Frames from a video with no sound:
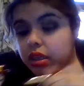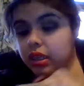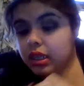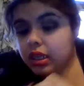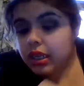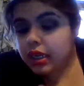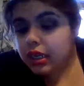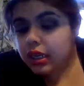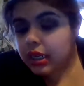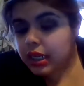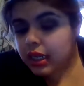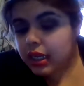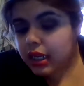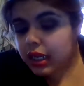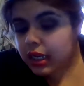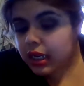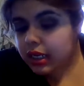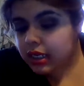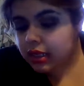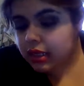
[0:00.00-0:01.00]
And you can
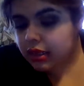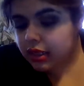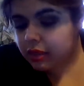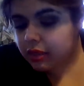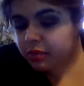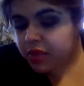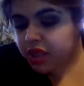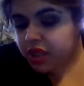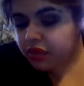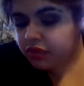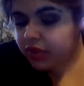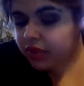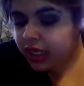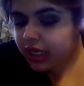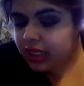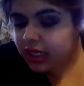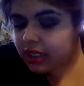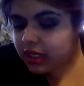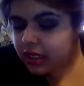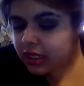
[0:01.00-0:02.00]
kind of tell it's a bit
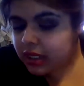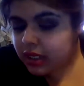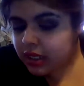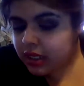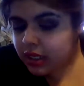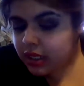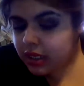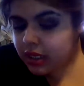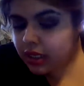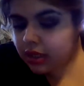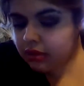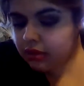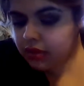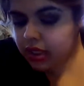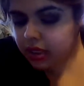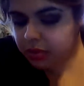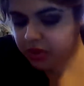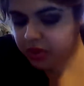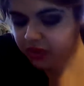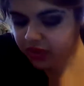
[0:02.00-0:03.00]
wet,
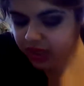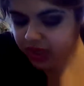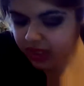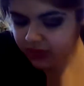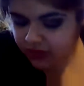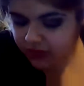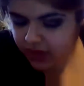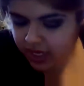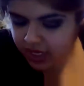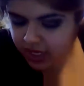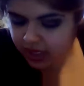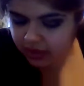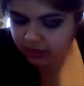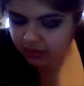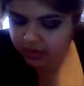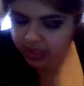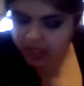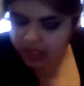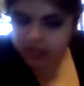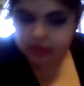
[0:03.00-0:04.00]
which is perfectly
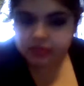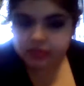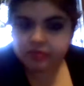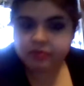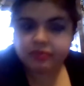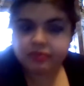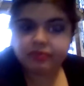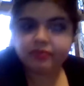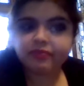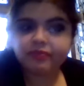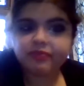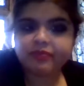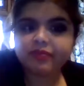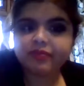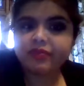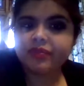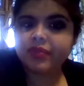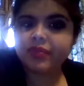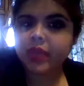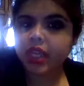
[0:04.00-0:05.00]
fine. See?
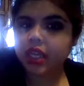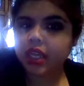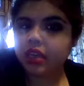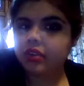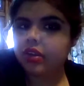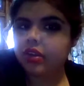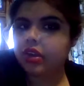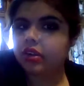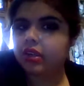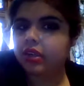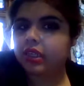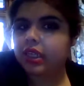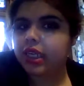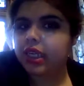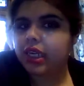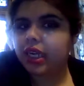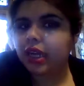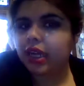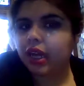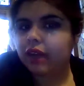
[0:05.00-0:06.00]
You don't
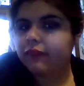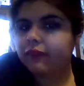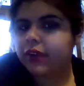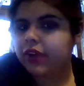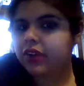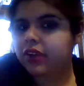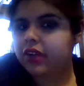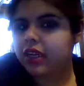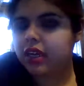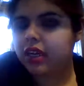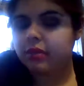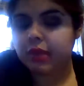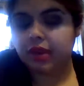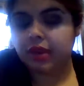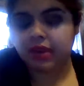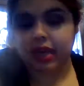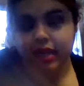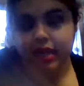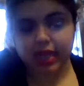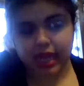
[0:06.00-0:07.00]
clean it off, it's gonna come
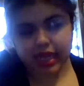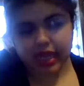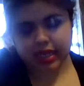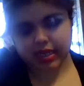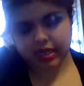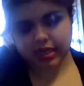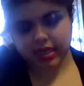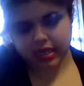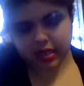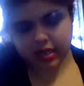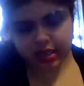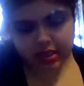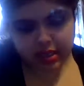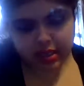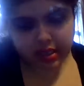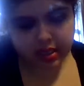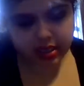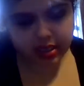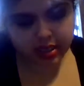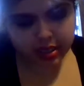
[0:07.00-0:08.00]
out like that.
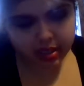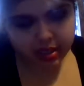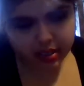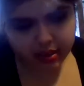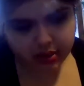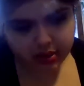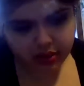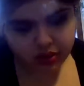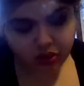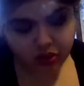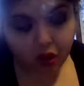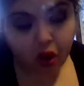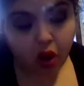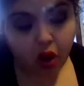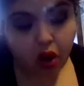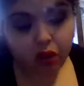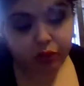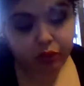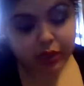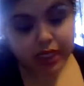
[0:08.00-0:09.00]
You
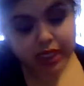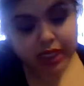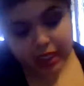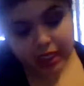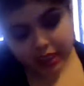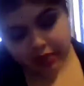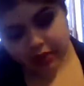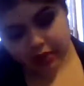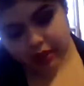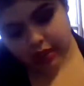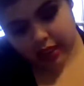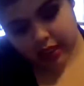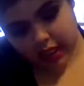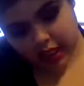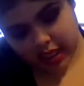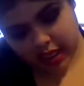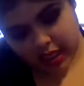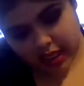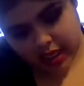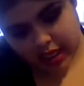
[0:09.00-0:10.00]
always need to
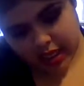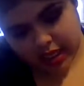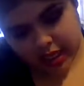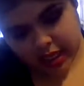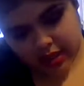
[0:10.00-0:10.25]
clean it.